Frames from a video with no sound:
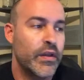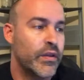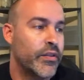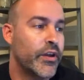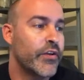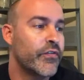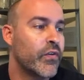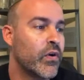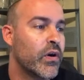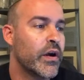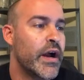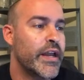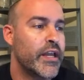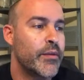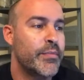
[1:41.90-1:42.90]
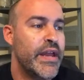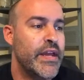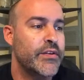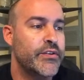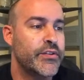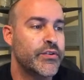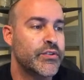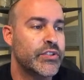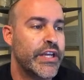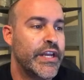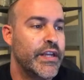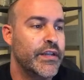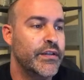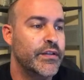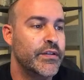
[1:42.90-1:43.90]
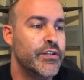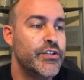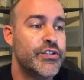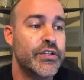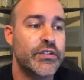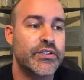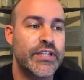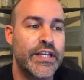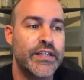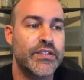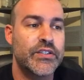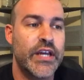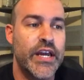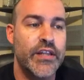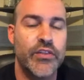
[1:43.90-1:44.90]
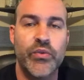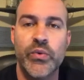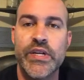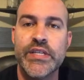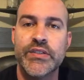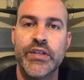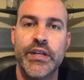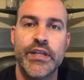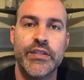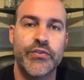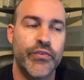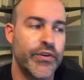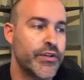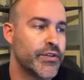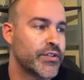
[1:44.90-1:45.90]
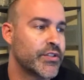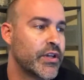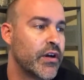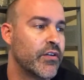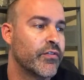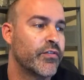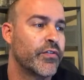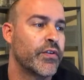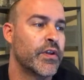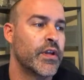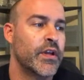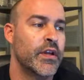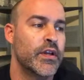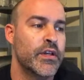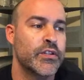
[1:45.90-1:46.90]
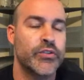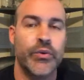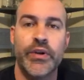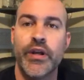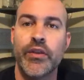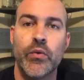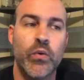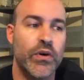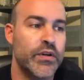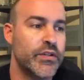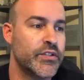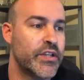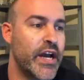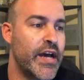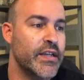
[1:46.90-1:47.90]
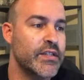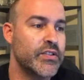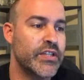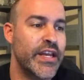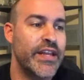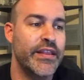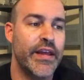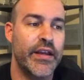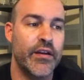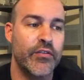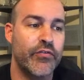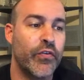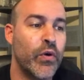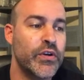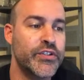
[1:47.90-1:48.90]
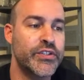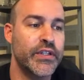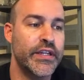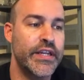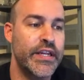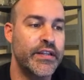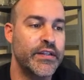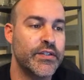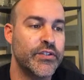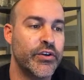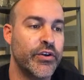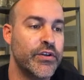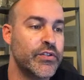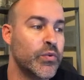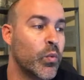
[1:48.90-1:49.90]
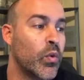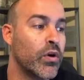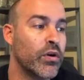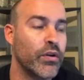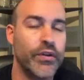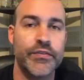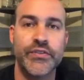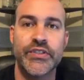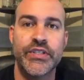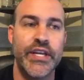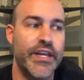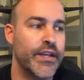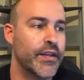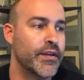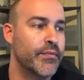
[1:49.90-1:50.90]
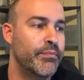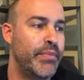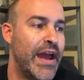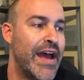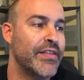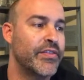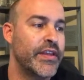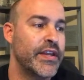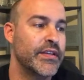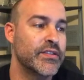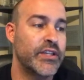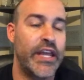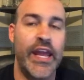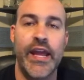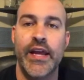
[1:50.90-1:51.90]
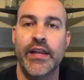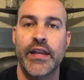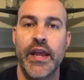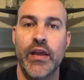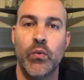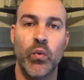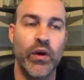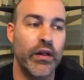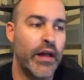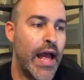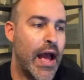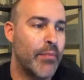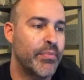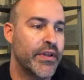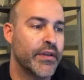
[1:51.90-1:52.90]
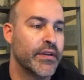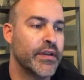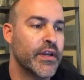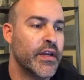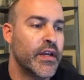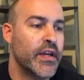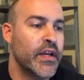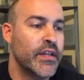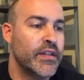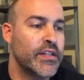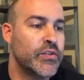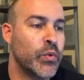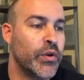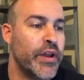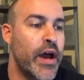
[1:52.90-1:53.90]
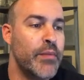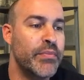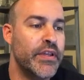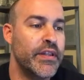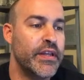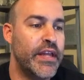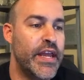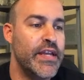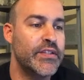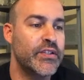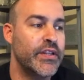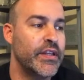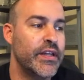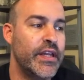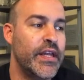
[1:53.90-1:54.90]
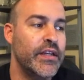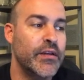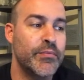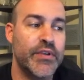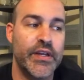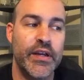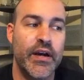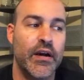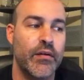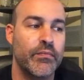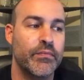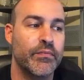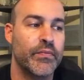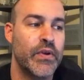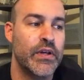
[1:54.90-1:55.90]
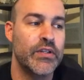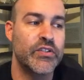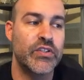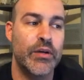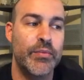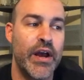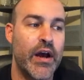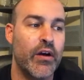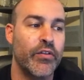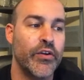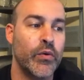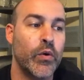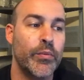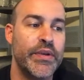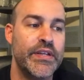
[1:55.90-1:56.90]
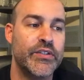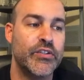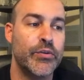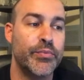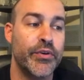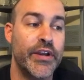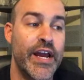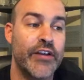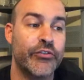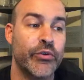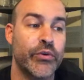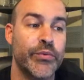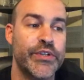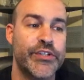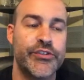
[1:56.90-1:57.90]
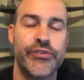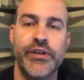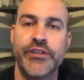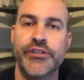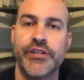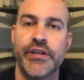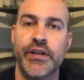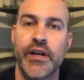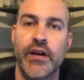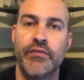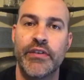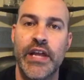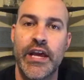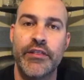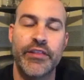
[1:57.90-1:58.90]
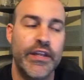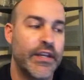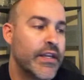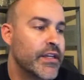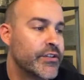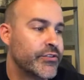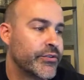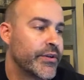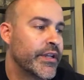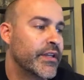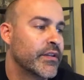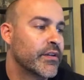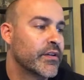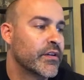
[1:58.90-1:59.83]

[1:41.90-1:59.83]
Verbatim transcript: Therefore, I command you, saying, You shall set aside three cities for yourself. So, in other words, God is saying that unfortunately, in this cursed world of sin, bad things can and will happen. This will not be the case in the kingdom to come. Somehow, there will be supernatural restriction of death and injury.